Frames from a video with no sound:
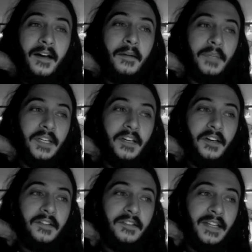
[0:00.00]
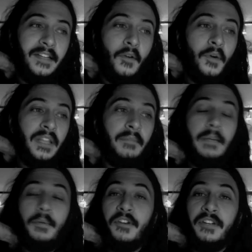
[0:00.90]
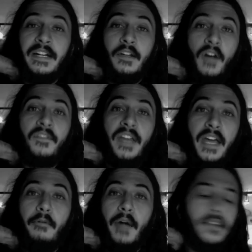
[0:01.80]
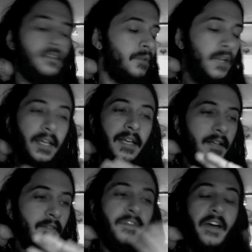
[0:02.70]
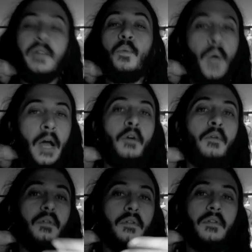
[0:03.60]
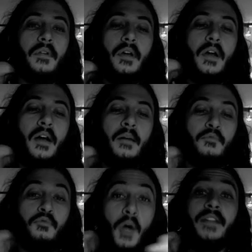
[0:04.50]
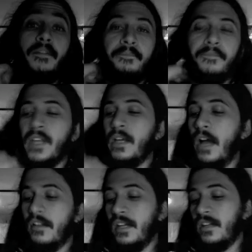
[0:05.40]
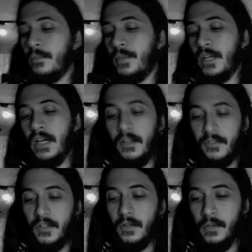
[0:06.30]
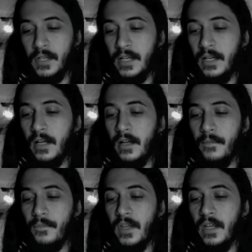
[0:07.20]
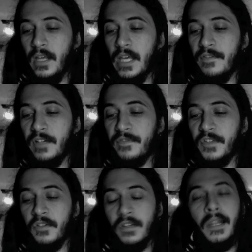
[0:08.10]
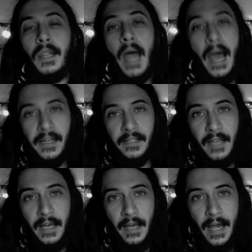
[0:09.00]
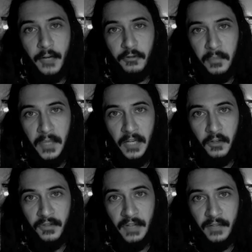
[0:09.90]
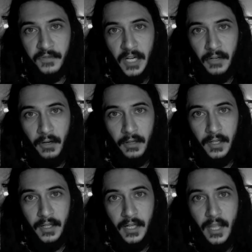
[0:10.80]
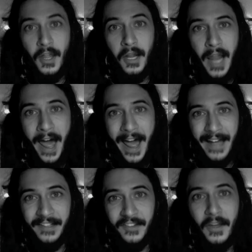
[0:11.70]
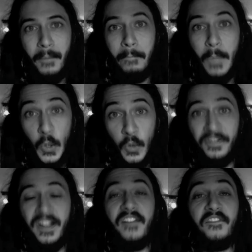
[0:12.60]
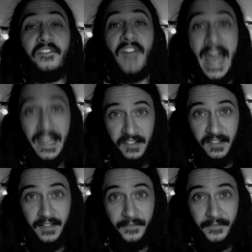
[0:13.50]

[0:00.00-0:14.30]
because it's only the people that are getting off of the hayride. So very well run. I'll say something else too. Even if there's a line at Creamy Acres Night of Terror, the lines move fast.